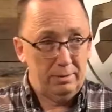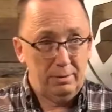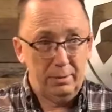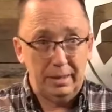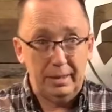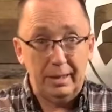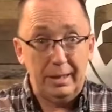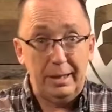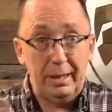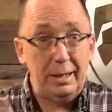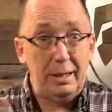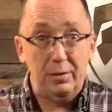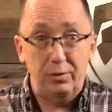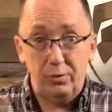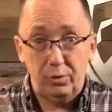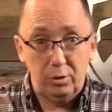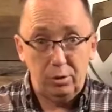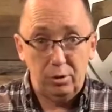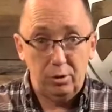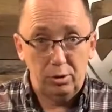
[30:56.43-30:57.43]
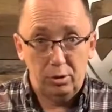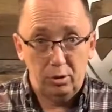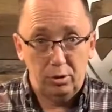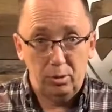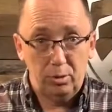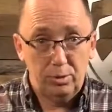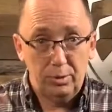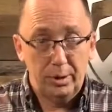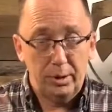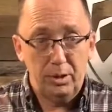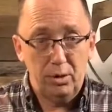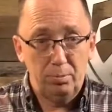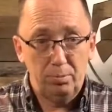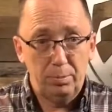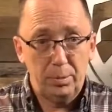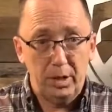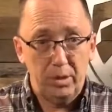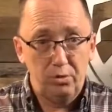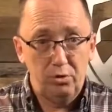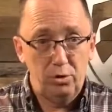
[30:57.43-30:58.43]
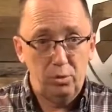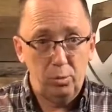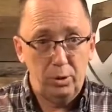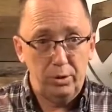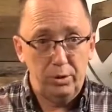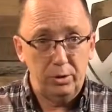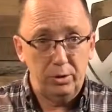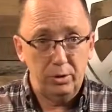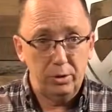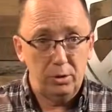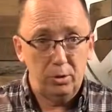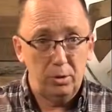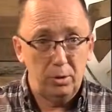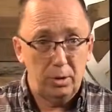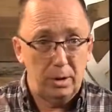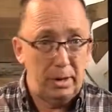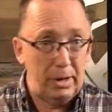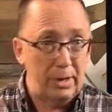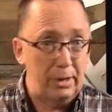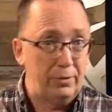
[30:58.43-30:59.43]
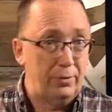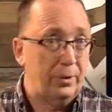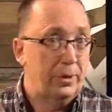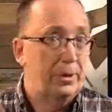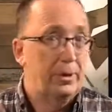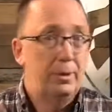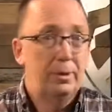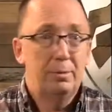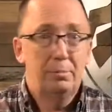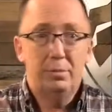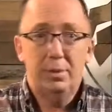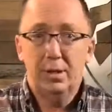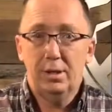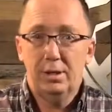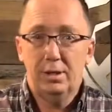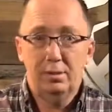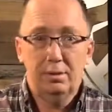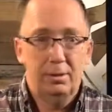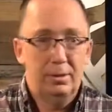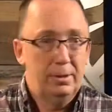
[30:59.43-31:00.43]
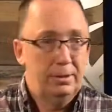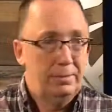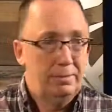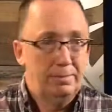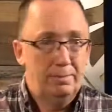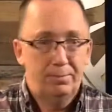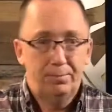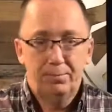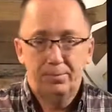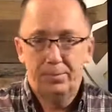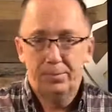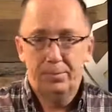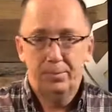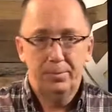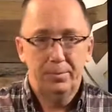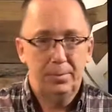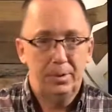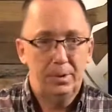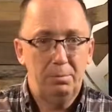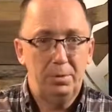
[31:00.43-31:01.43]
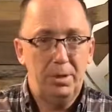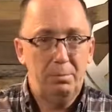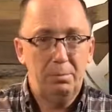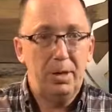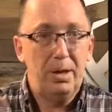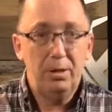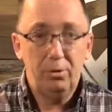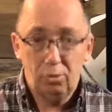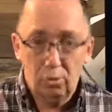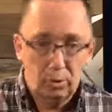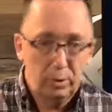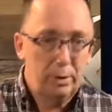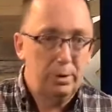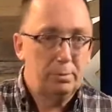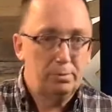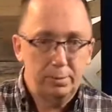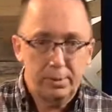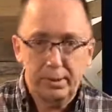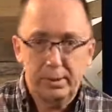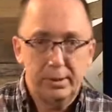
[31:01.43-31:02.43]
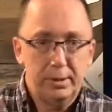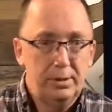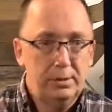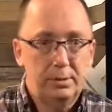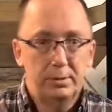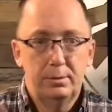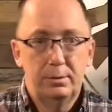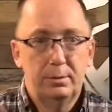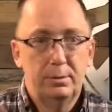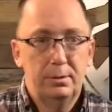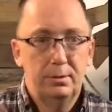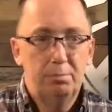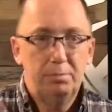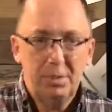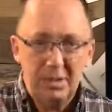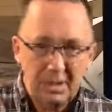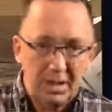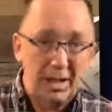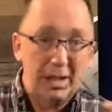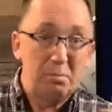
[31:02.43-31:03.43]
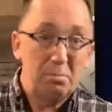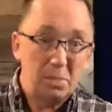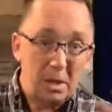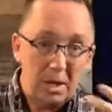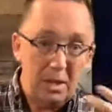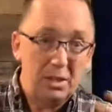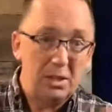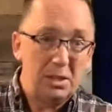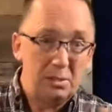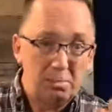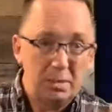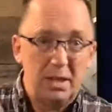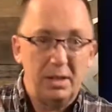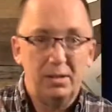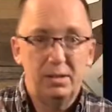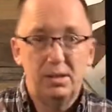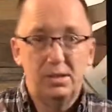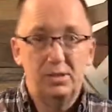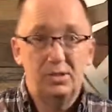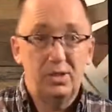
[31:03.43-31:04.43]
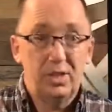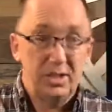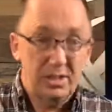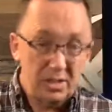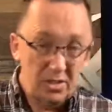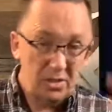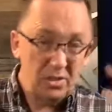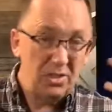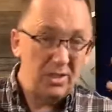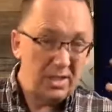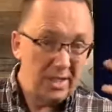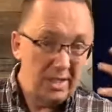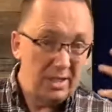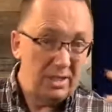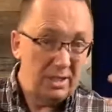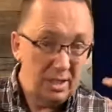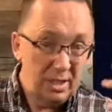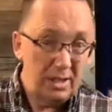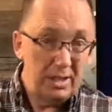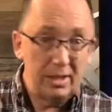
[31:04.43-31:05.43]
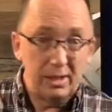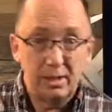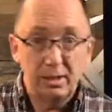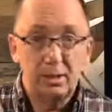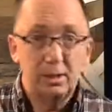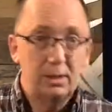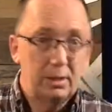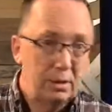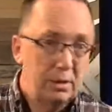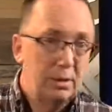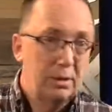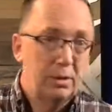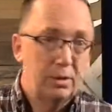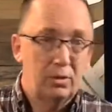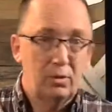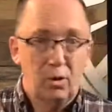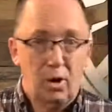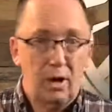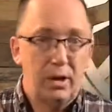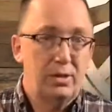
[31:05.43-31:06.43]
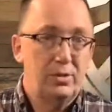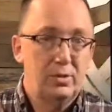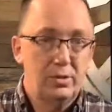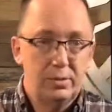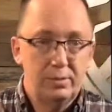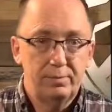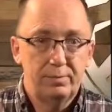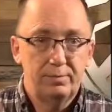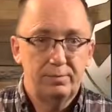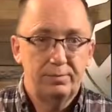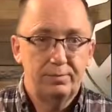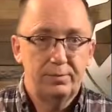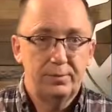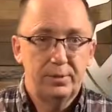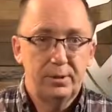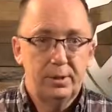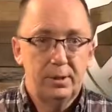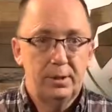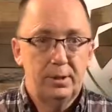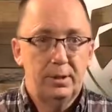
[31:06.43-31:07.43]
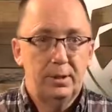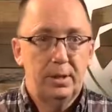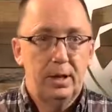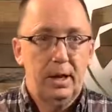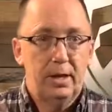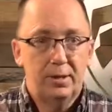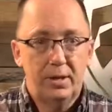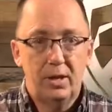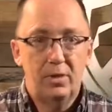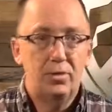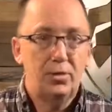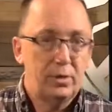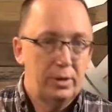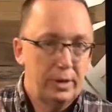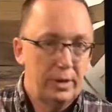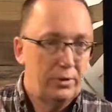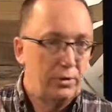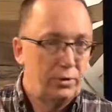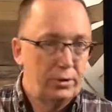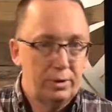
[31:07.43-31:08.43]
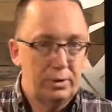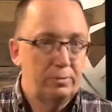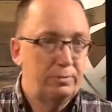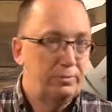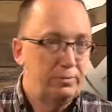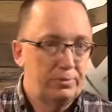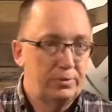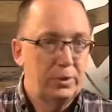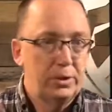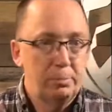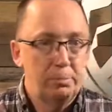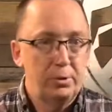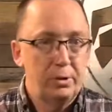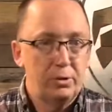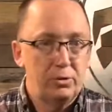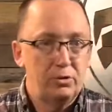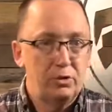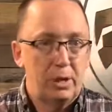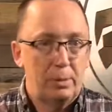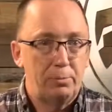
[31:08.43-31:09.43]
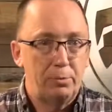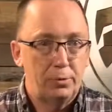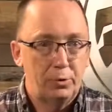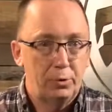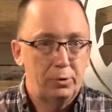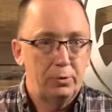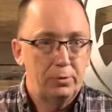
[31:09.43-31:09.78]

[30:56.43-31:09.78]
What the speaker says: gift, that he's blessed you with in your whole life, man, then my joy complete. Be like-minded about this, and let's think like Christ. And that's the lesson of Philippians chapter 2.